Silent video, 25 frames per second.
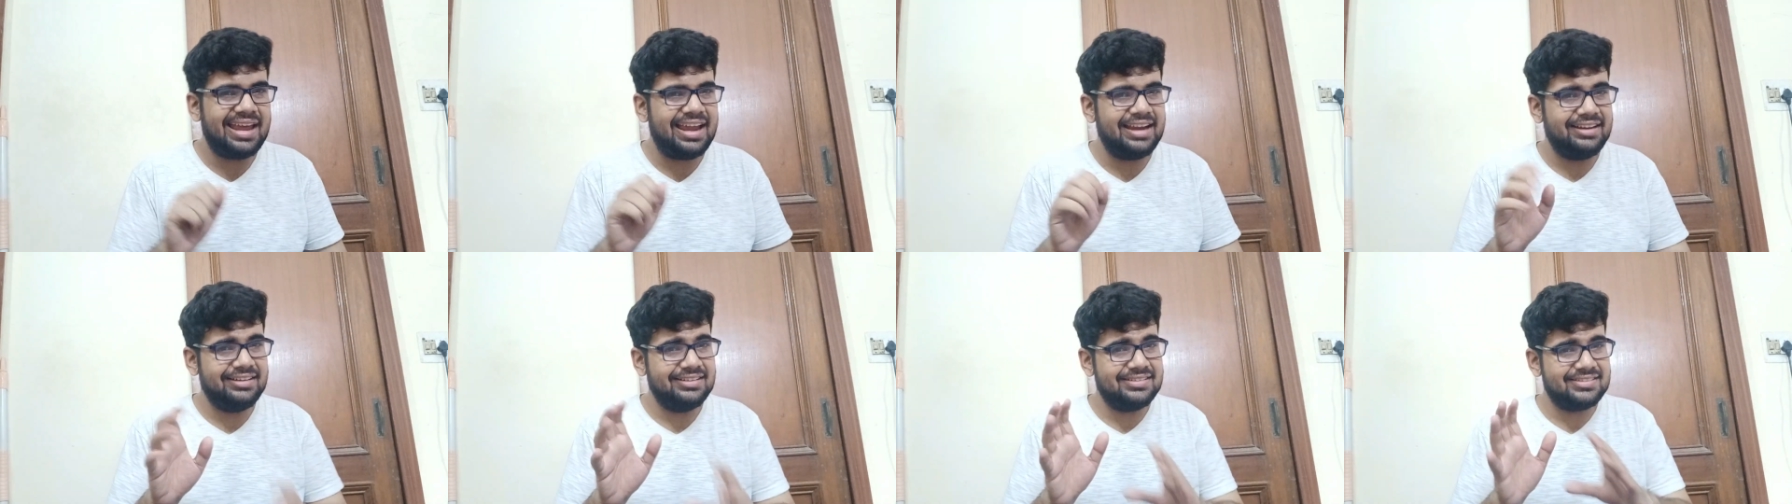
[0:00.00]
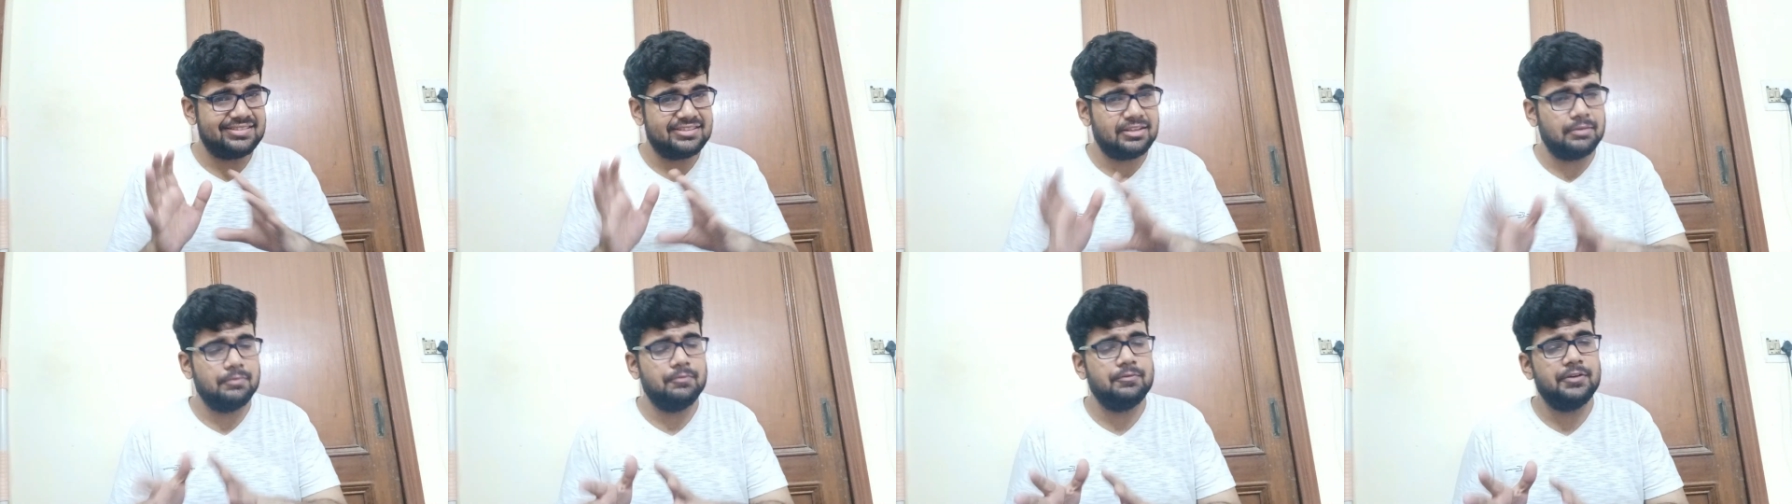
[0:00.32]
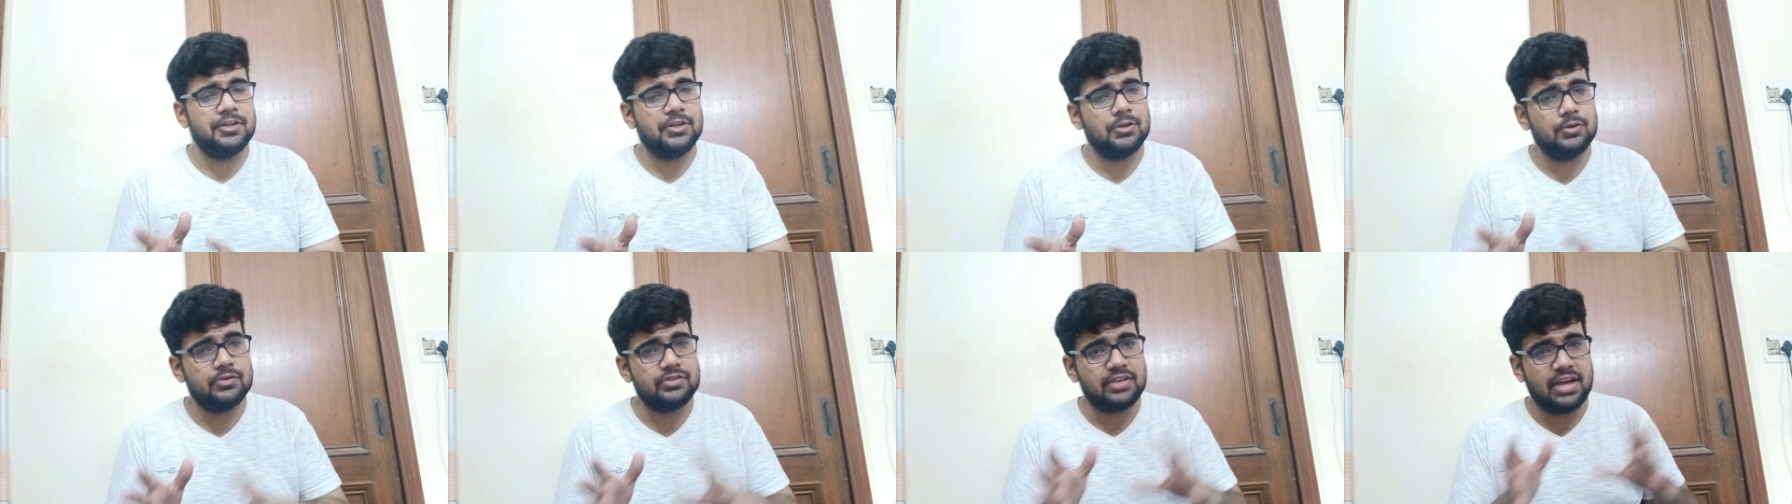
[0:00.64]
and some
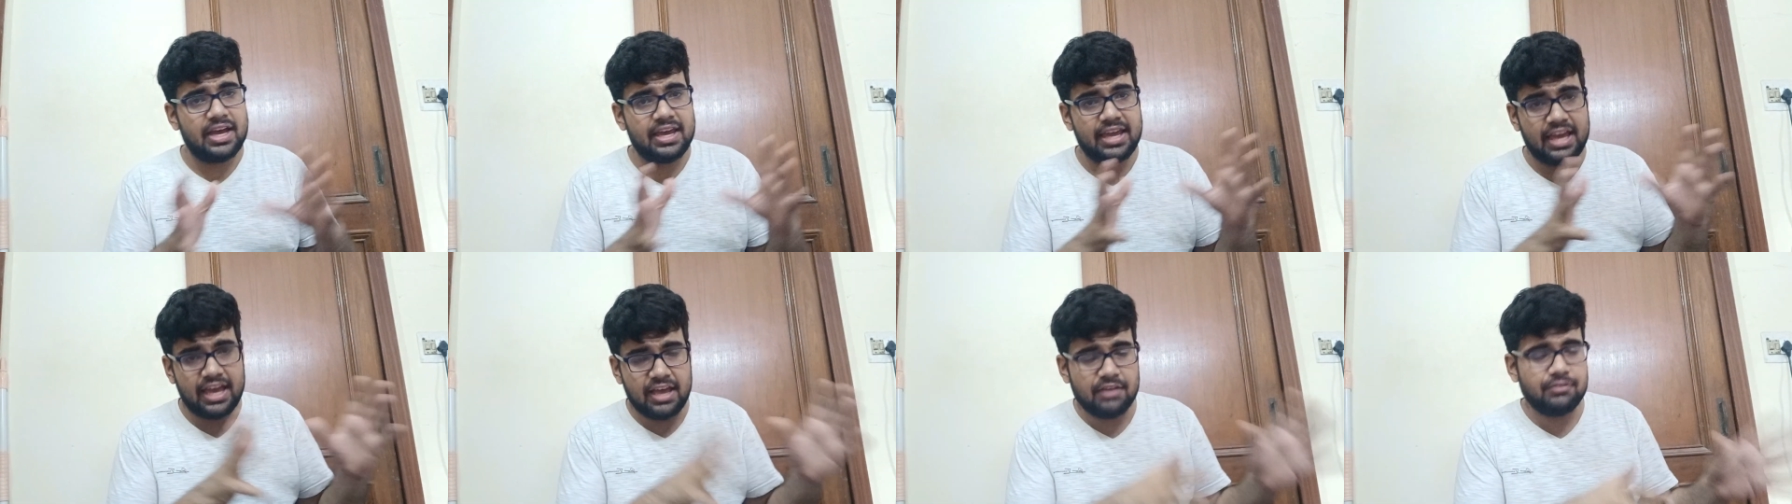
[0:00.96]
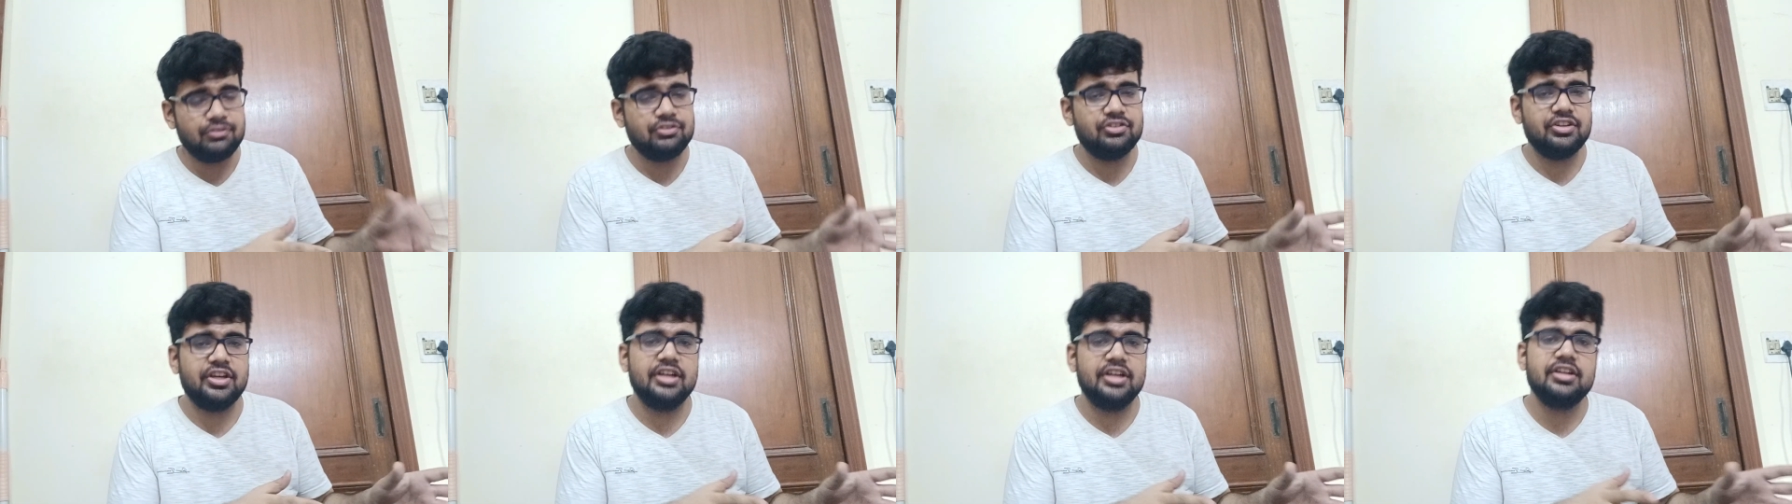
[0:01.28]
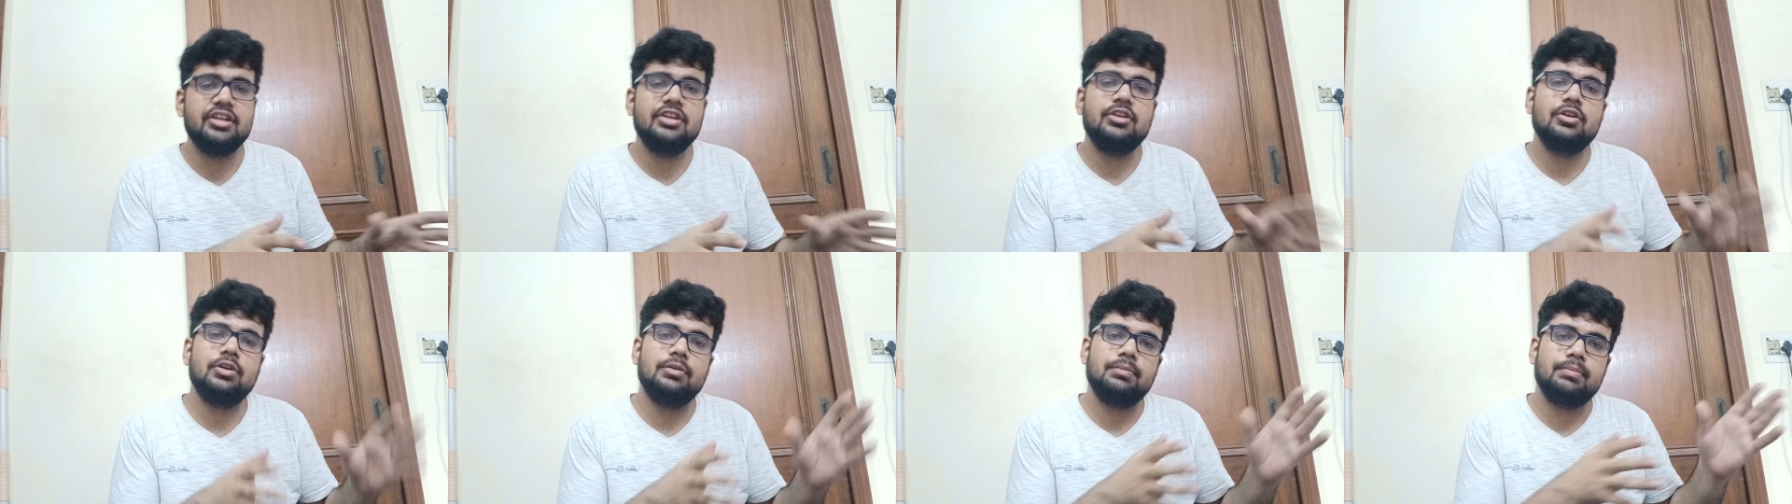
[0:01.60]
videos I have shared
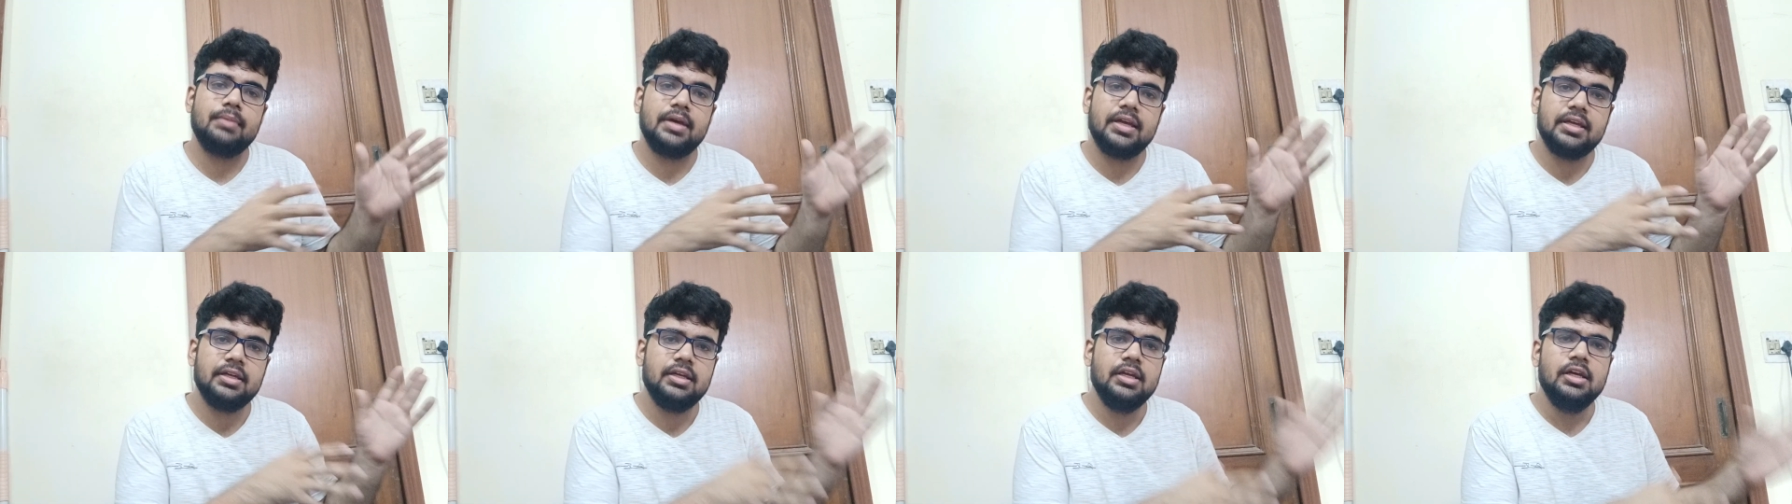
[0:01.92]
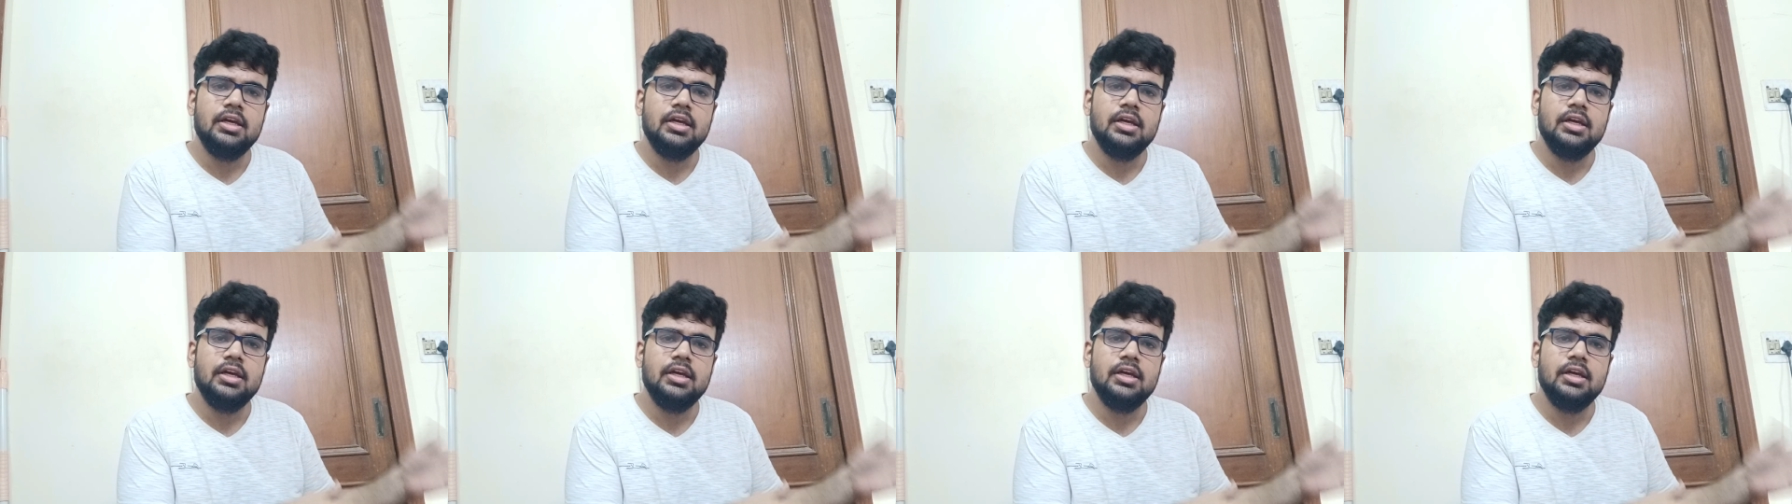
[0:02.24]
it on my